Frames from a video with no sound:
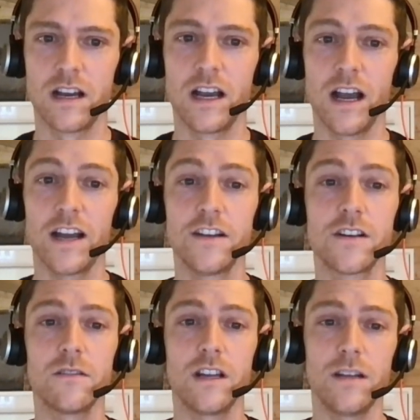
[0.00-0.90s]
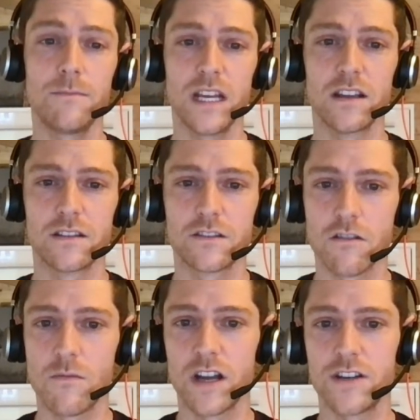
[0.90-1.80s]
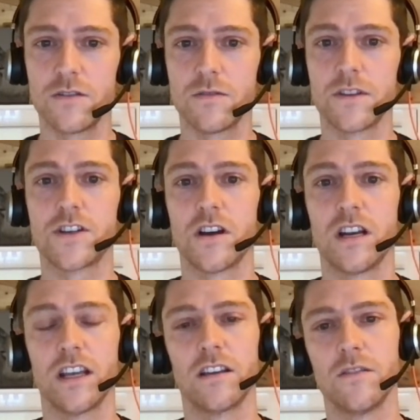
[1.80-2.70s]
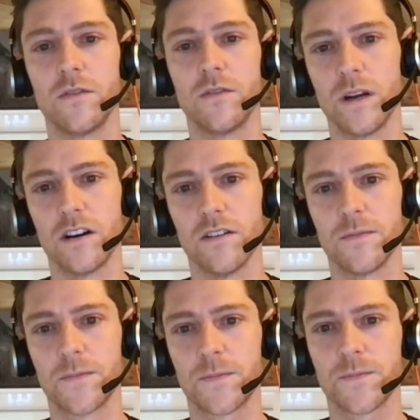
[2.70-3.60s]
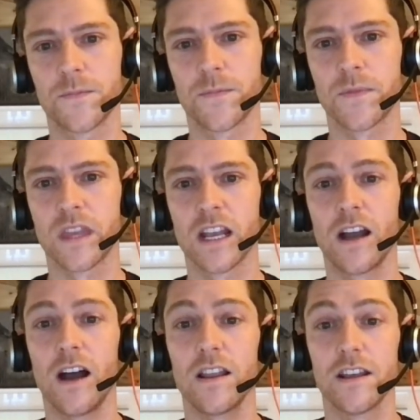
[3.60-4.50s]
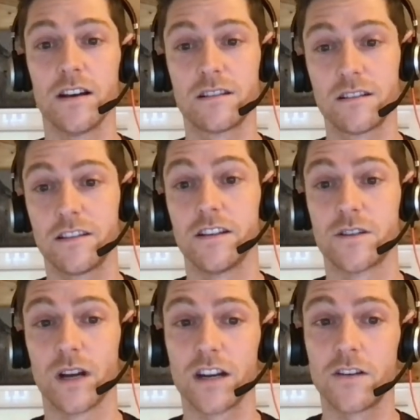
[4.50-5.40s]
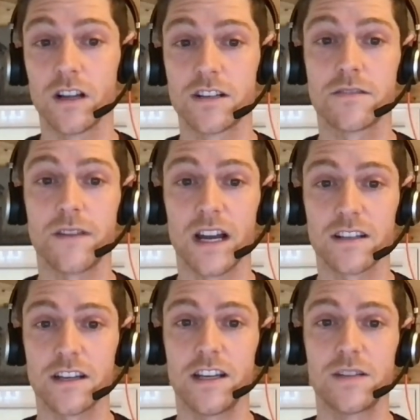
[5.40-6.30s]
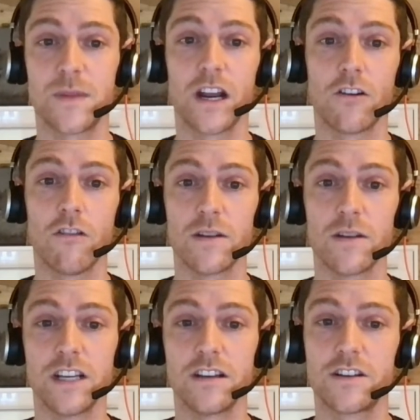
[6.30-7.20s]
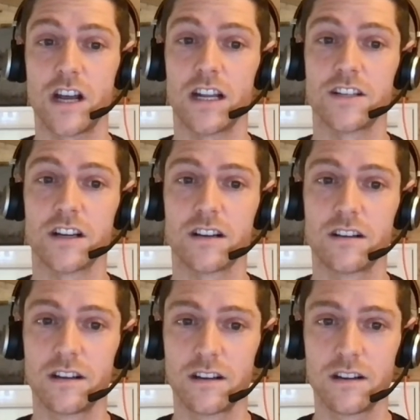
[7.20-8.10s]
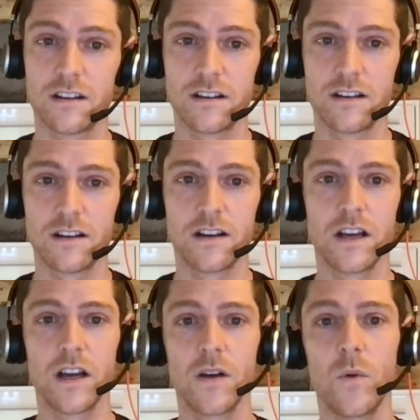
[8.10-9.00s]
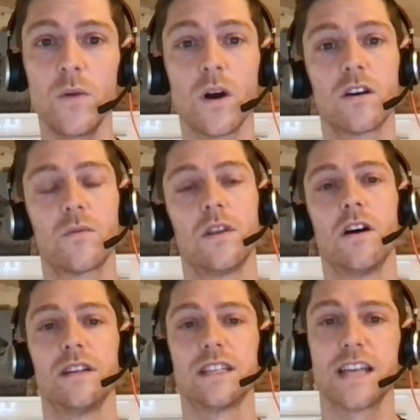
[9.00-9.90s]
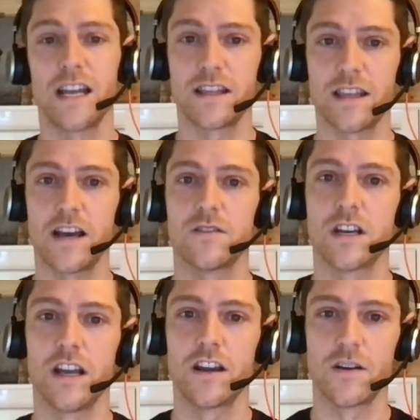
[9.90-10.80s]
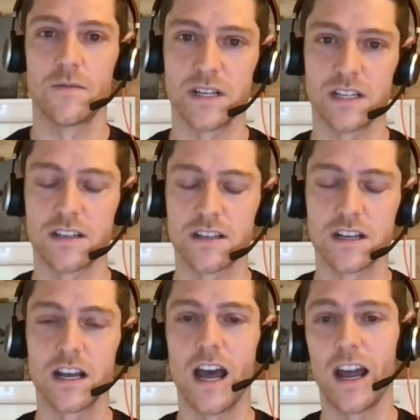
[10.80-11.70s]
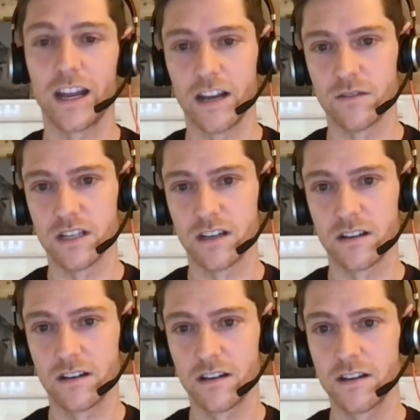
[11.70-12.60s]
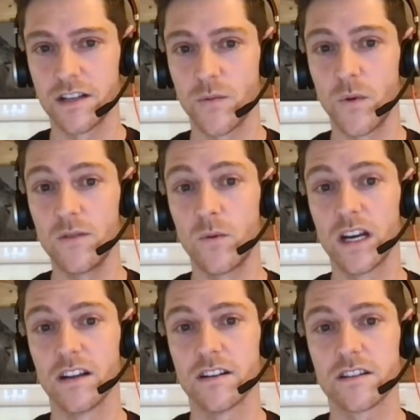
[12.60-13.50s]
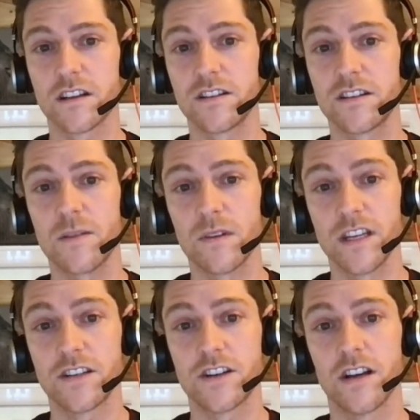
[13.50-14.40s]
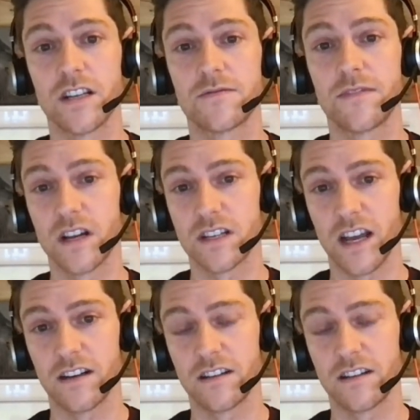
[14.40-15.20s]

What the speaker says: and you don't need me to remind you of the journey you've all been on, other than to acknowledge the fact it's been incredibly challenging. We work with over 10,000 e-commerce businesses and counting, so we've witnessed some of these journeys firsthand.